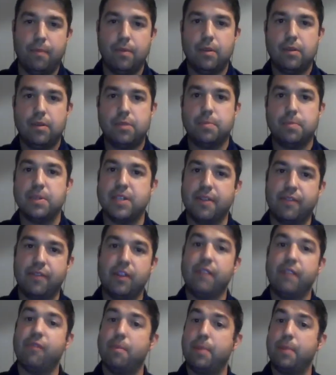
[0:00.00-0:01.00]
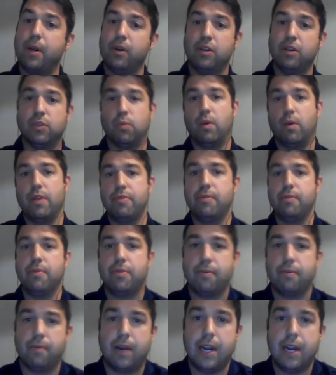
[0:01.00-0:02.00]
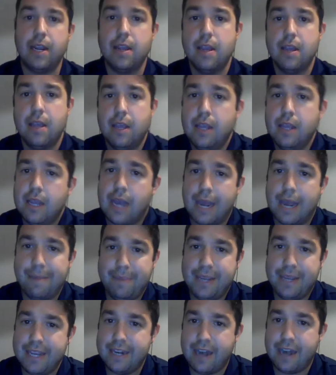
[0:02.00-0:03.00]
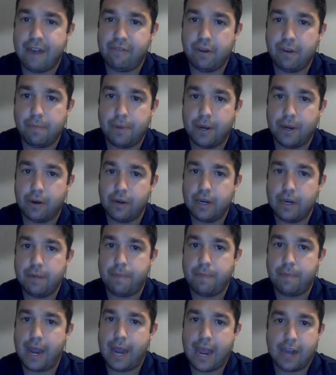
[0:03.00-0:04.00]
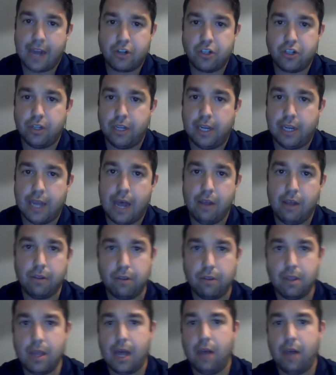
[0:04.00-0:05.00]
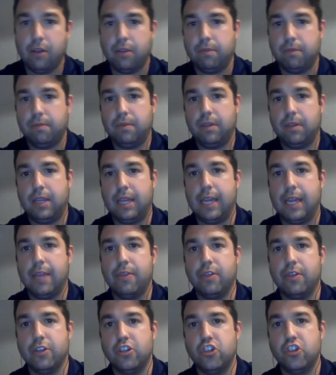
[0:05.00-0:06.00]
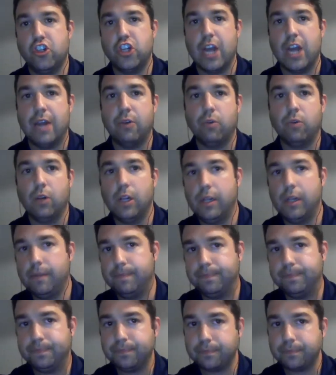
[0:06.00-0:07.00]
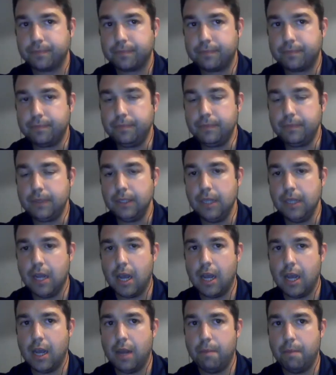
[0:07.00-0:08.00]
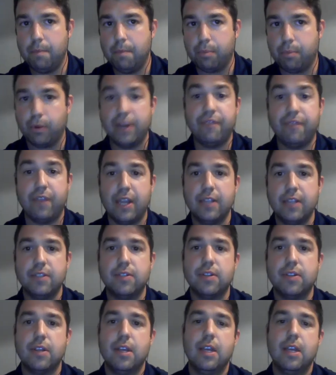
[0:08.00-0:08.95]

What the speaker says: specifically for periods 1 through 3, I begin every period by I'll get the general briefings,